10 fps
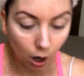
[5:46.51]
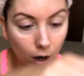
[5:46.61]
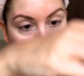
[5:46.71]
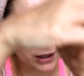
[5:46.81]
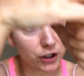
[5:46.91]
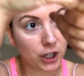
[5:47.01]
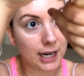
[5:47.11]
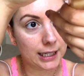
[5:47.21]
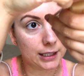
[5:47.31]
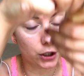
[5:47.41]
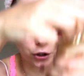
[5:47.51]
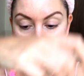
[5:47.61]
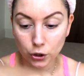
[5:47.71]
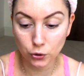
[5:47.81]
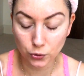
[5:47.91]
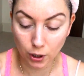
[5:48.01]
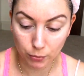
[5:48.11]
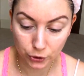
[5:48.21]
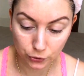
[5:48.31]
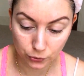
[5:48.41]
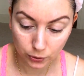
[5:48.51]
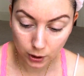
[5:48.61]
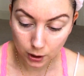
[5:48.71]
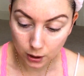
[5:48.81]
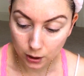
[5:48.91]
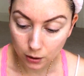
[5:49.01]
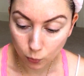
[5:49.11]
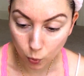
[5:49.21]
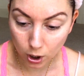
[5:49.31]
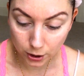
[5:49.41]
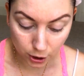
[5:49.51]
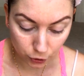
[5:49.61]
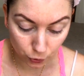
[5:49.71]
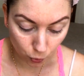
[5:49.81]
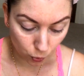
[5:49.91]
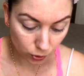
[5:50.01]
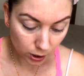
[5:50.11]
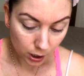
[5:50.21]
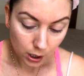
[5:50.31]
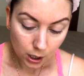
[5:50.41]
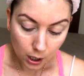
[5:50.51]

I wear the shade 2W1 Dawn.